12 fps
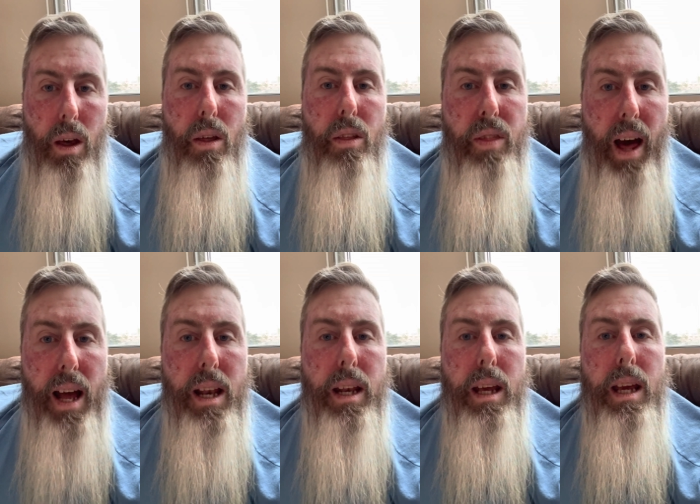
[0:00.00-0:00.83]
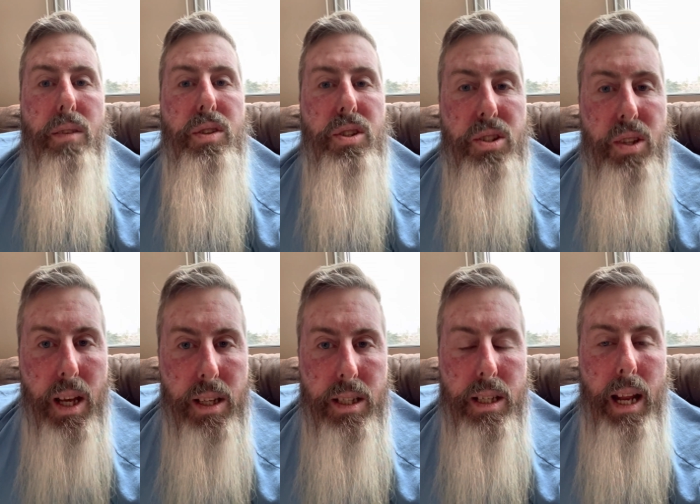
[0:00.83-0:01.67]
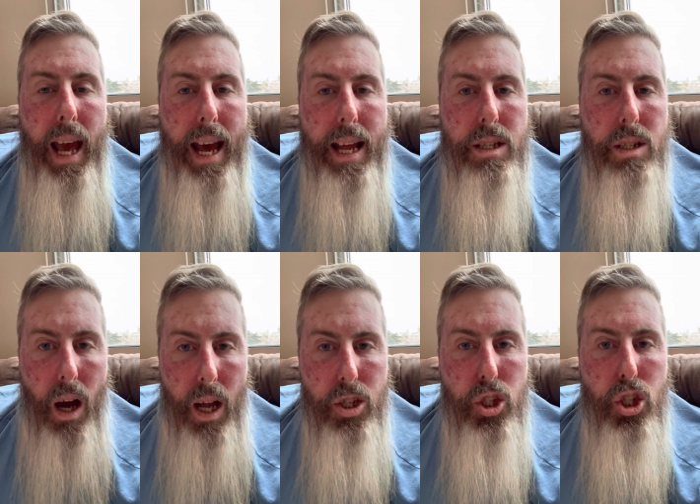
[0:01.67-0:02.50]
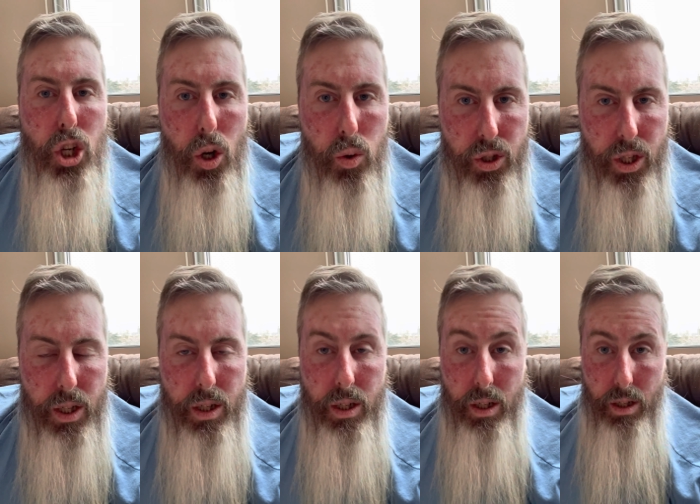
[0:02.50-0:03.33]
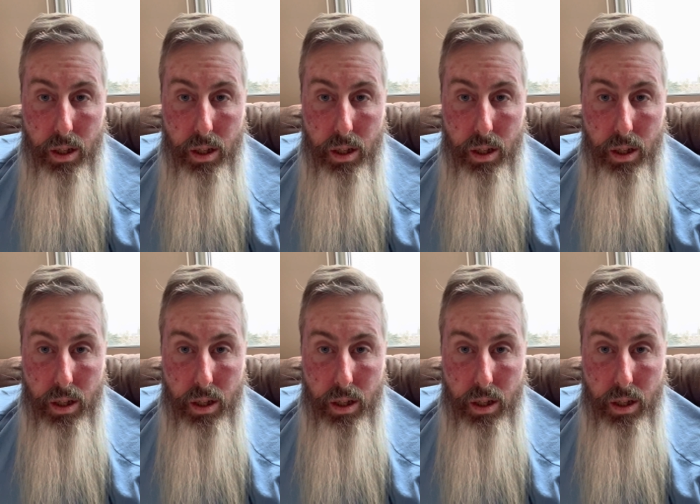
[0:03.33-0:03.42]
that if Satan had not chosen,